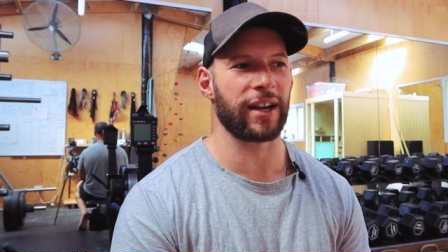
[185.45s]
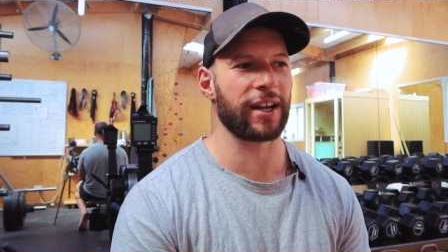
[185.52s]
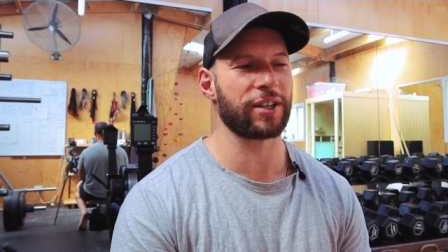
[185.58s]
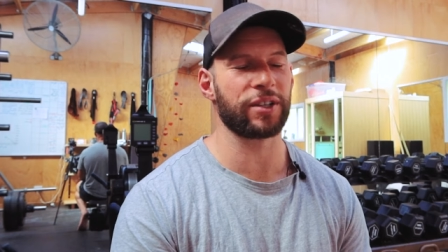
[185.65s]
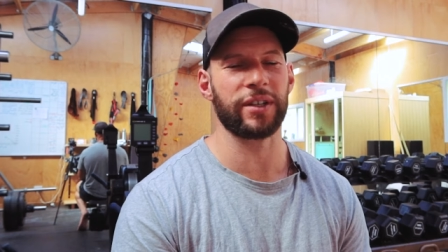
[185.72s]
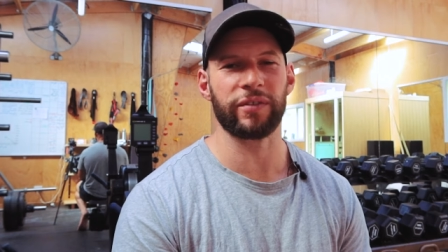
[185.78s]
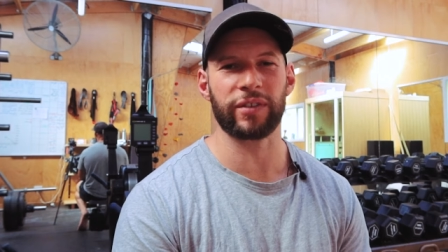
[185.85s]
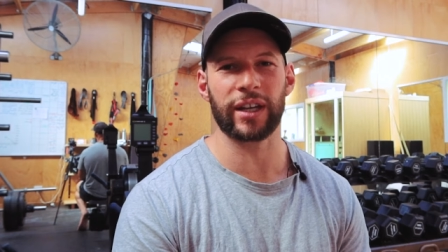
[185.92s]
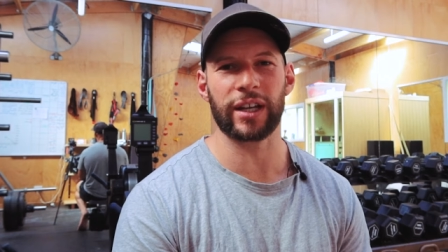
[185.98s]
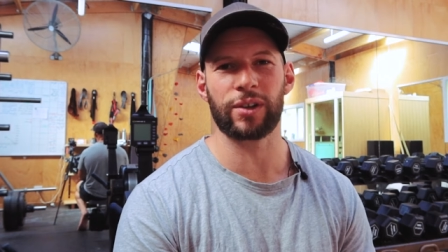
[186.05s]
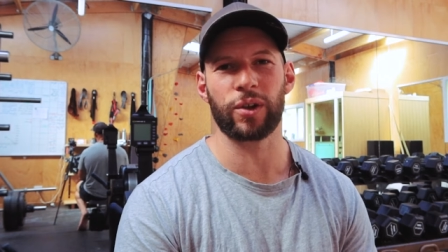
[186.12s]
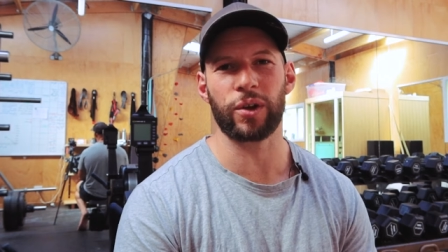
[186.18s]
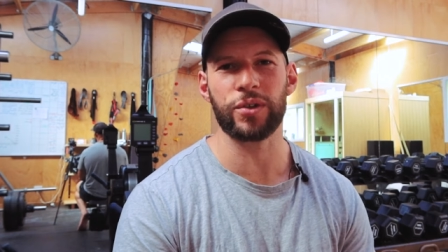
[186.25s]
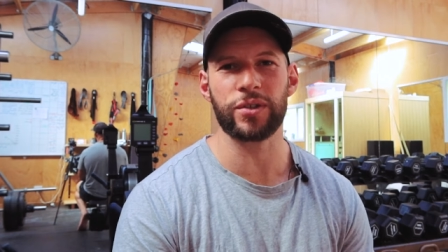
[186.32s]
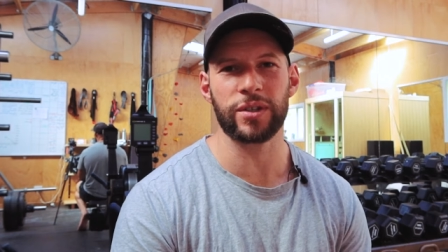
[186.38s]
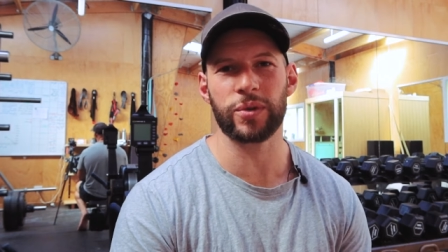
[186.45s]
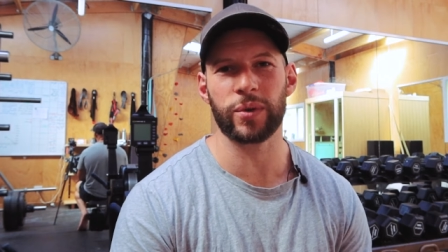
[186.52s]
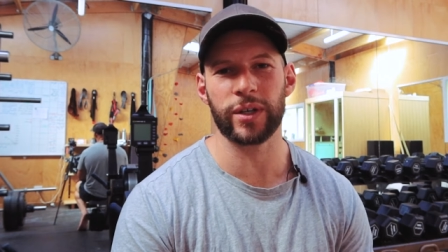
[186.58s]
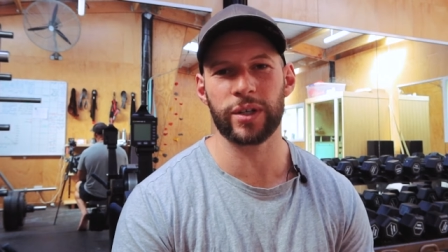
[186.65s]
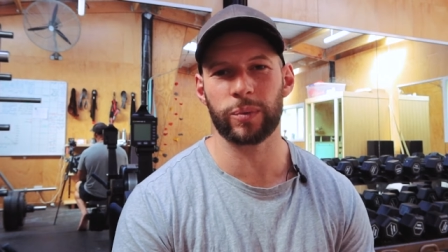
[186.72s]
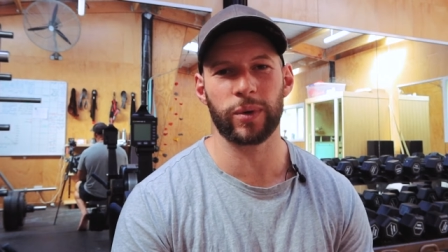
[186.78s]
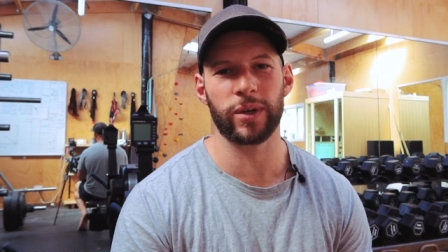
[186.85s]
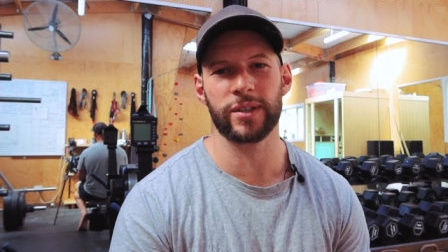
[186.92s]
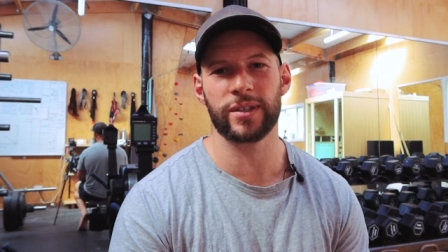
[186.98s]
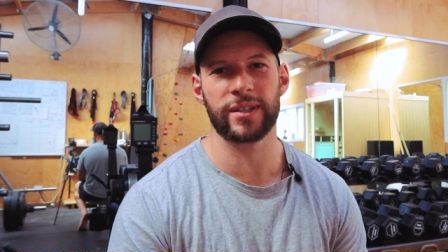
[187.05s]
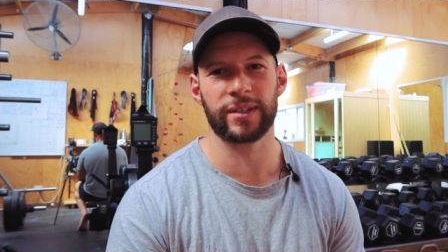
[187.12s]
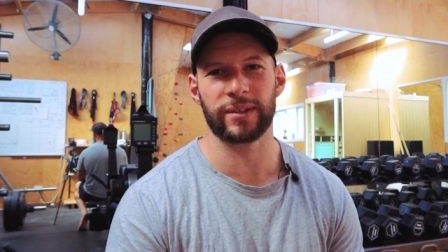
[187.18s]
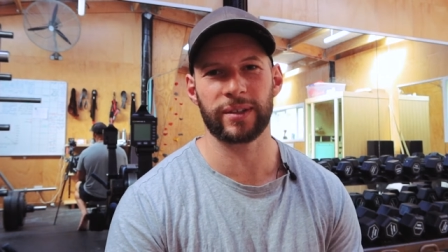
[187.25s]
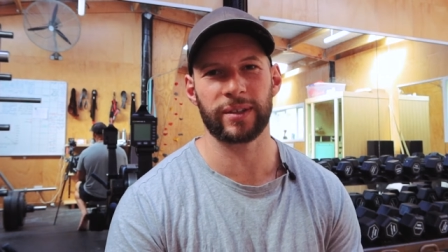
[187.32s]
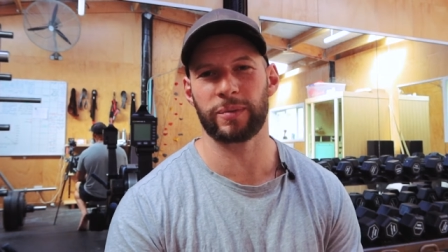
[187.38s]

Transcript: Like I couldn't even get close to 200 watts.